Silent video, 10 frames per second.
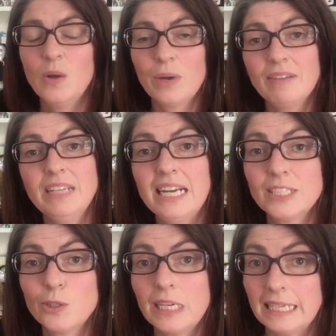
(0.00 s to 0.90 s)
I haven't had a
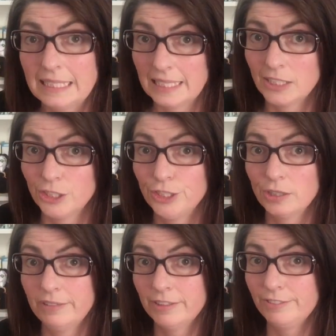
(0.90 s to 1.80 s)
naughty little sister
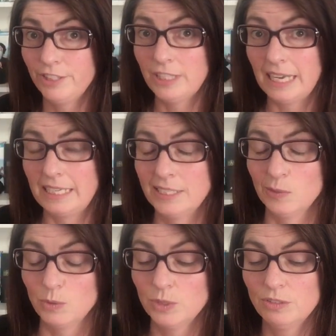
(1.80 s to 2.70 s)
story for a few days, so
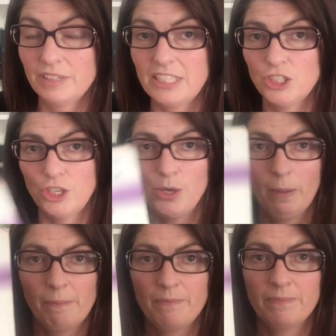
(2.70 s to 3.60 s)
I'm going to read you
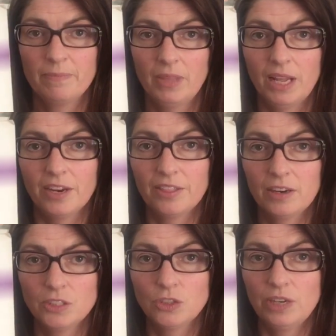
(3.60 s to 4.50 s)

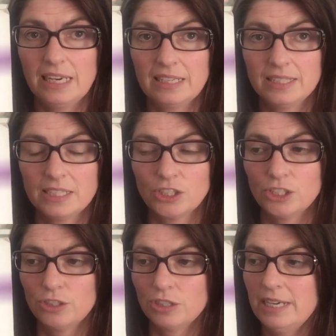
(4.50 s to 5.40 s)
another naughty little sister
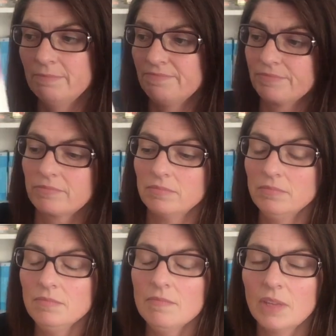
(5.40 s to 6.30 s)
story.
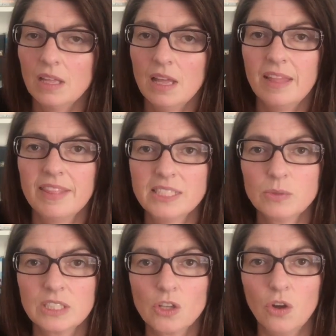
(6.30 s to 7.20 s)
This one
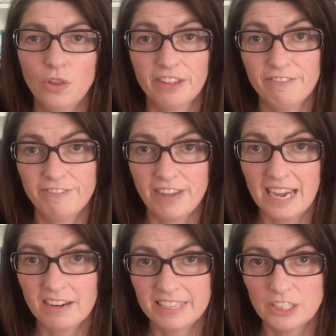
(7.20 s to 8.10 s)
is called The
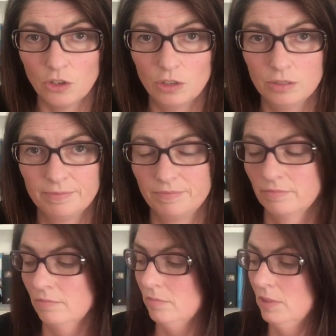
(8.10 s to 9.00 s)
Fairy Doll.
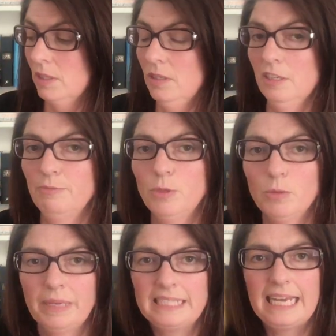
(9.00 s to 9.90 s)
I brought my
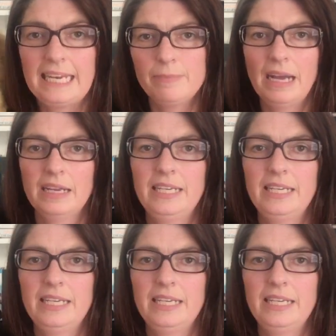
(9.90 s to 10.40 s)
big teddy back.